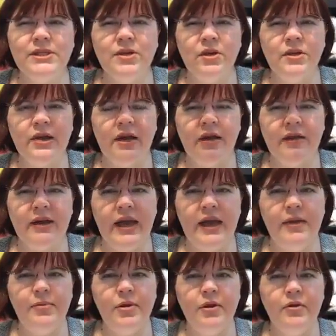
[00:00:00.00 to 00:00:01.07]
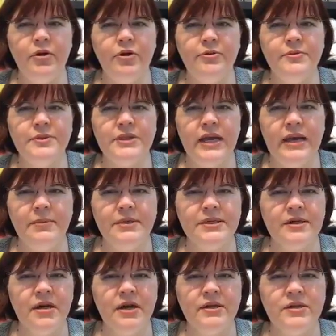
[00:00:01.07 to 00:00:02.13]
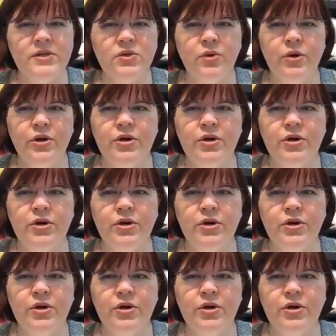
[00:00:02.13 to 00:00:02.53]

sold out on the KB Looms Amazon store.